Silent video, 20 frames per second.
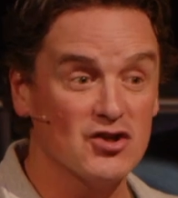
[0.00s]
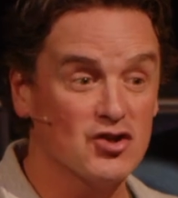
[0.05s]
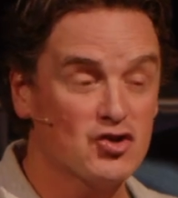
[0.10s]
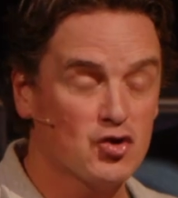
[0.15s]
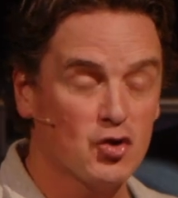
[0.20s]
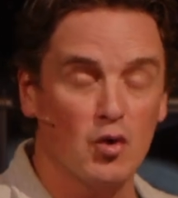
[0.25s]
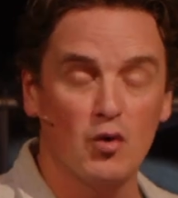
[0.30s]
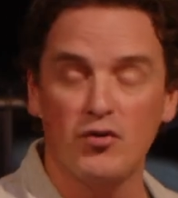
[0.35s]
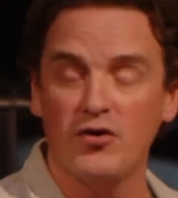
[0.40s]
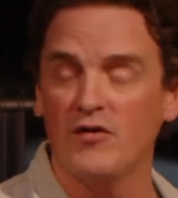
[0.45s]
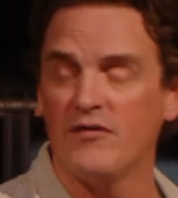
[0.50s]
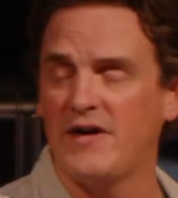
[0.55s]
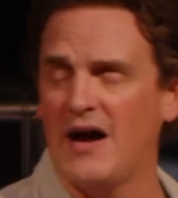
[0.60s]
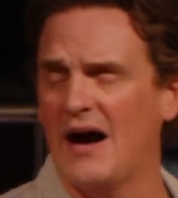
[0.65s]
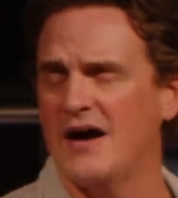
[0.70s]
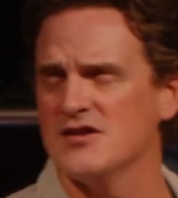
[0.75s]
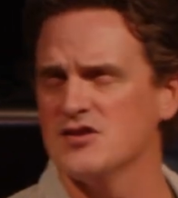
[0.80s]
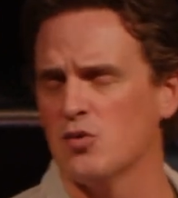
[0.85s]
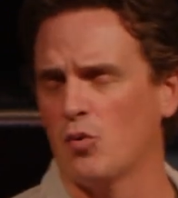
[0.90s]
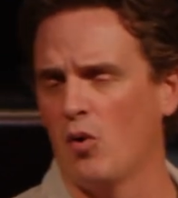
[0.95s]
the truth of
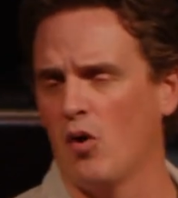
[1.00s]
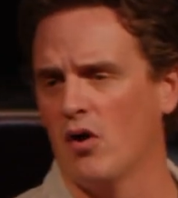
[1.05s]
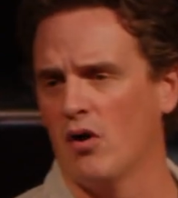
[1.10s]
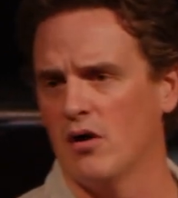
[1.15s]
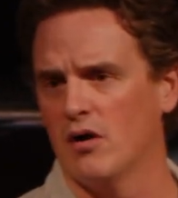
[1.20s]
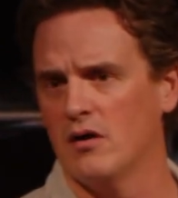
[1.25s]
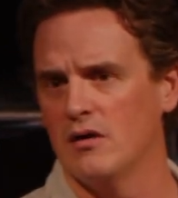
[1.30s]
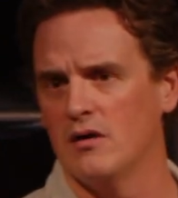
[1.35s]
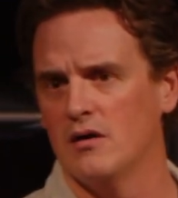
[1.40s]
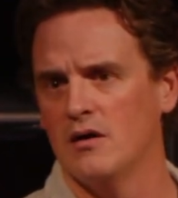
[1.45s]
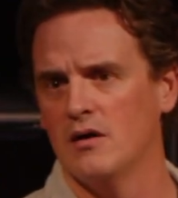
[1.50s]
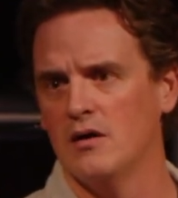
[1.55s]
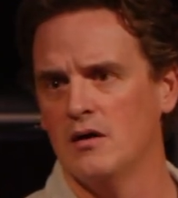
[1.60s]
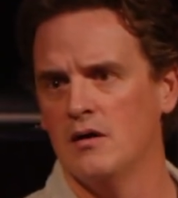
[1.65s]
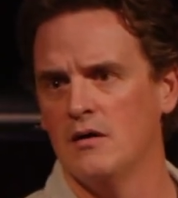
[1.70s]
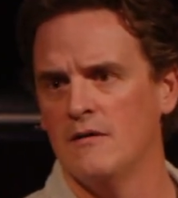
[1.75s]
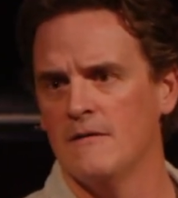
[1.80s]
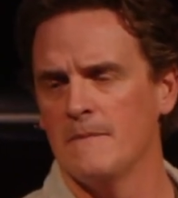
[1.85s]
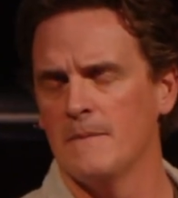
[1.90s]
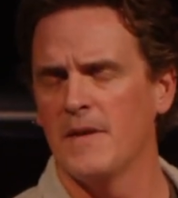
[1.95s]
God's word
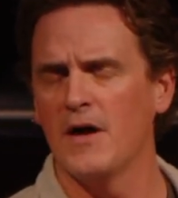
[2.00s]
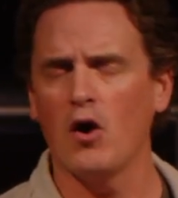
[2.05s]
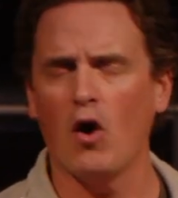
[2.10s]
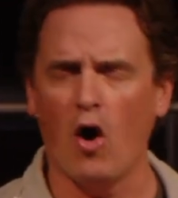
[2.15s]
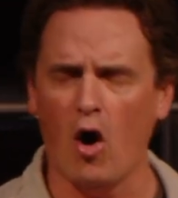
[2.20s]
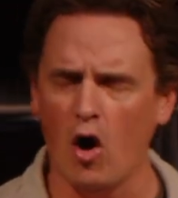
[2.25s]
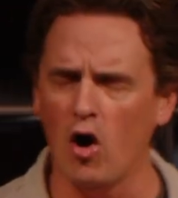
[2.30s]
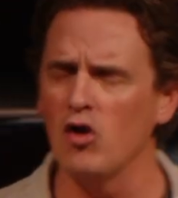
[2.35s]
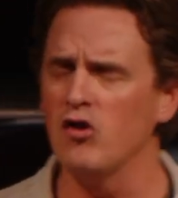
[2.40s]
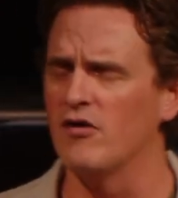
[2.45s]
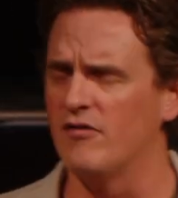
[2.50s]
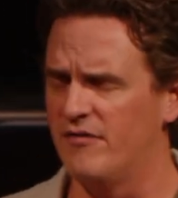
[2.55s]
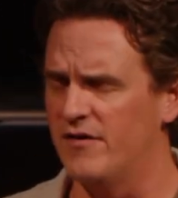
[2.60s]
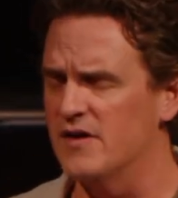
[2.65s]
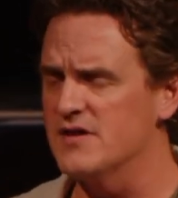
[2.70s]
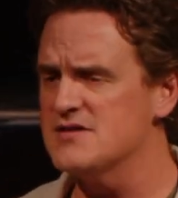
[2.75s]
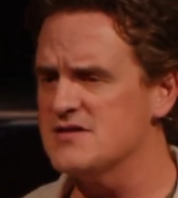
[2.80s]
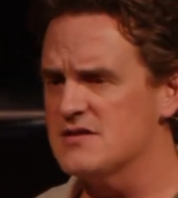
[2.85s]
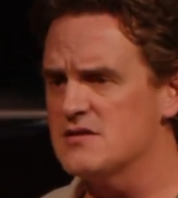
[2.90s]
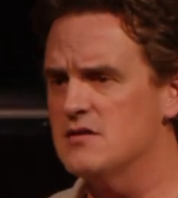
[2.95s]
that all of
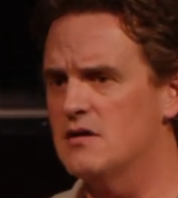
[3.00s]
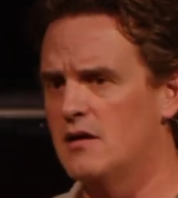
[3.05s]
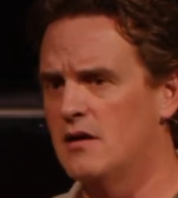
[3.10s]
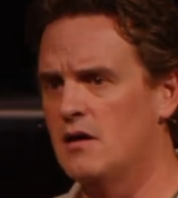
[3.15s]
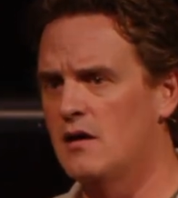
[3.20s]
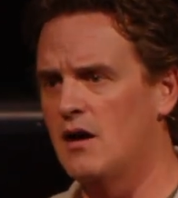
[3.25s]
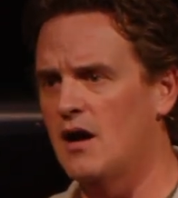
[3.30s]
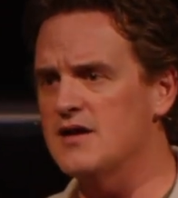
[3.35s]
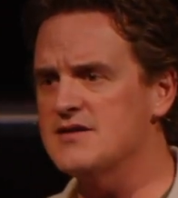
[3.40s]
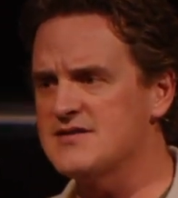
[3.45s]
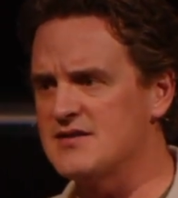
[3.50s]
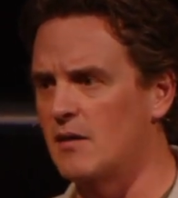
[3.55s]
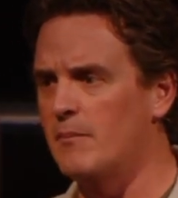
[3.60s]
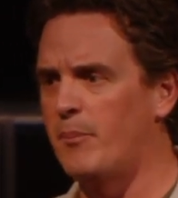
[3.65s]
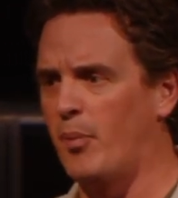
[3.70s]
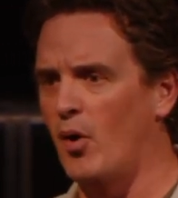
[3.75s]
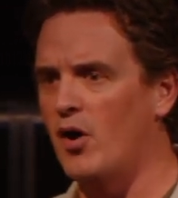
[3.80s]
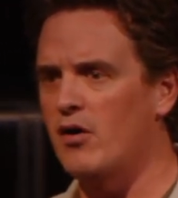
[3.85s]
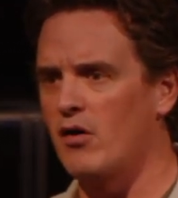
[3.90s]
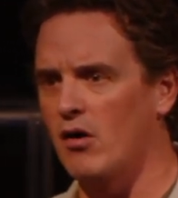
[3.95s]
us, at some
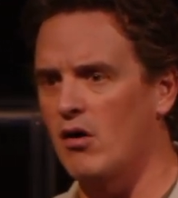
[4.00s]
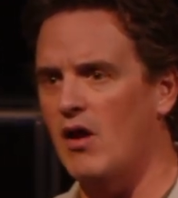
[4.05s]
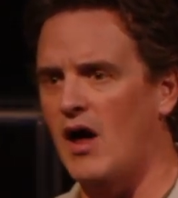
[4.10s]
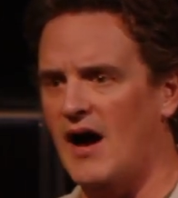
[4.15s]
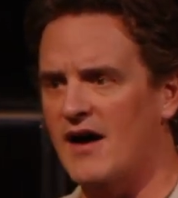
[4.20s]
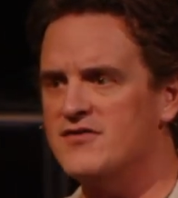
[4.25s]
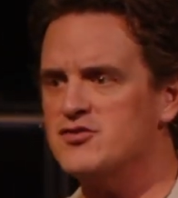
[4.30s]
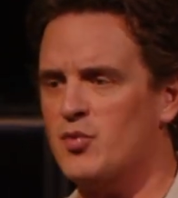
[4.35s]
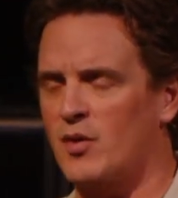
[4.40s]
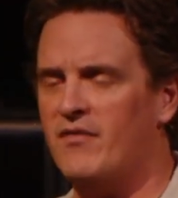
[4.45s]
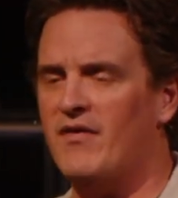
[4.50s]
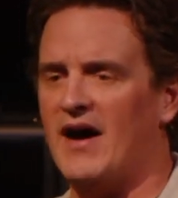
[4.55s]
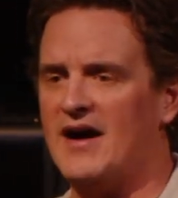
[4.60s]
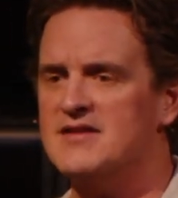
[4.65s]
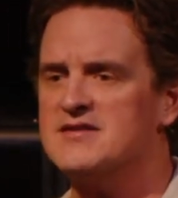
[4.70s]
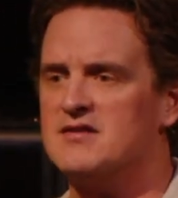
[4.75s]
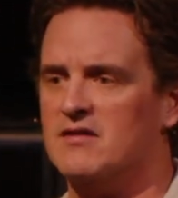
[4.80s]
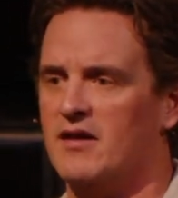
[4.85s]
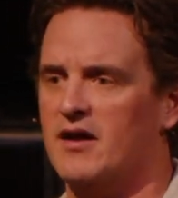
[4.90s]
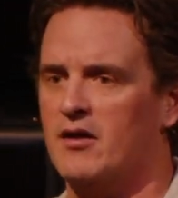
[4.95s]
point in our lives, we've
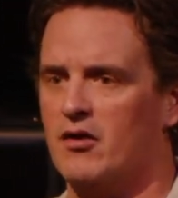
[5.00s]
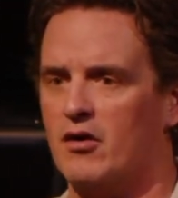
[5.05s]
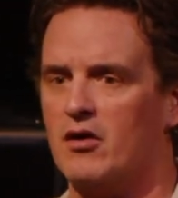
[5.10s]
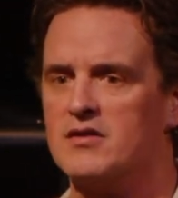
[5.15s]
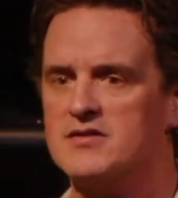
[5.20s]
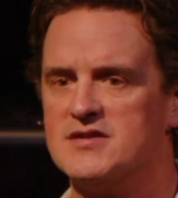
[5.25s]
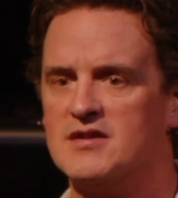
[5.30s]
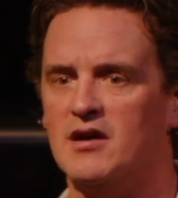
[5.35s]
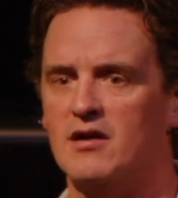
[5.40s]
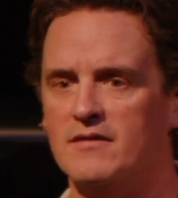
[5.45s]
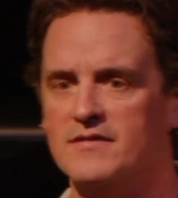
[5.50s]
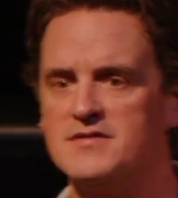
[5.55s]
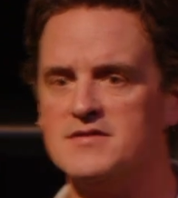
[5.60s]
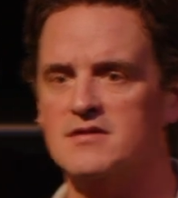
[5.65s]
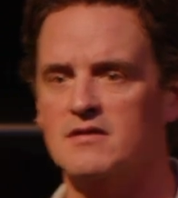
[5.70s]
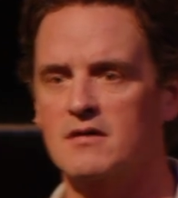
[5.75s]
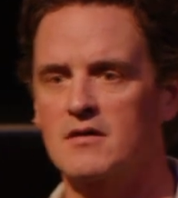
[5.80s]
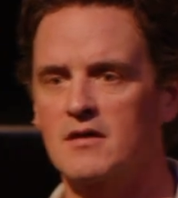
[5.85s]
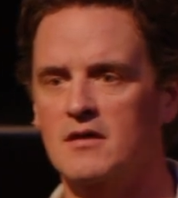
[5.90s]
isolated ourselves.